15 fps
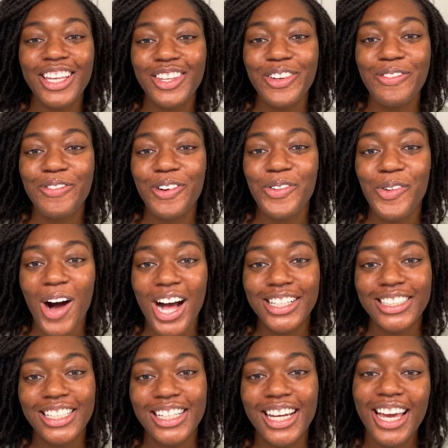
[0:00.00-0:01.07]
you for
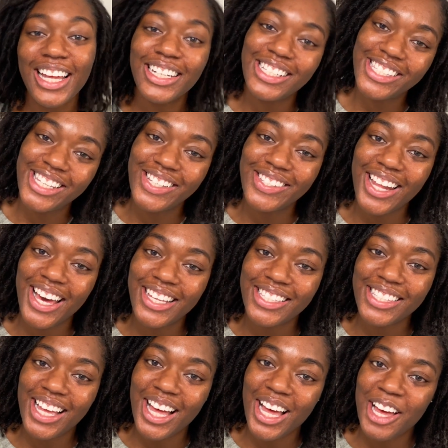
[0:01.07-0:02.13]
watching, and until next
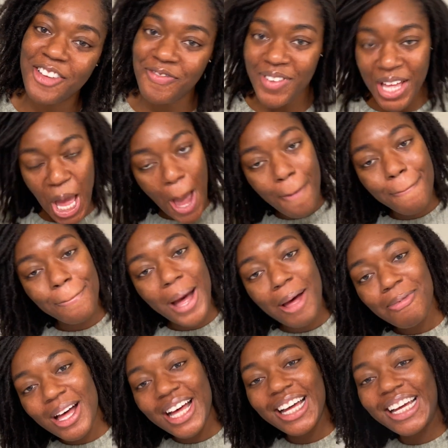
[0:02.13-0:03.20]
time,
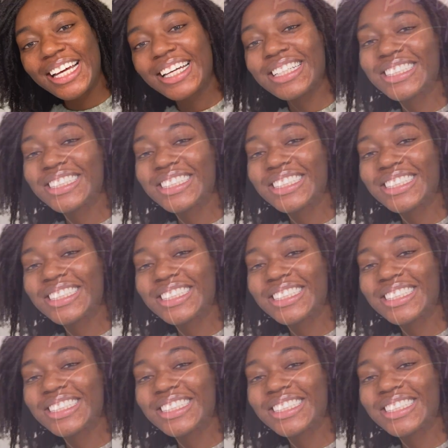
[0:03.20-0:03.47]
bye-bye.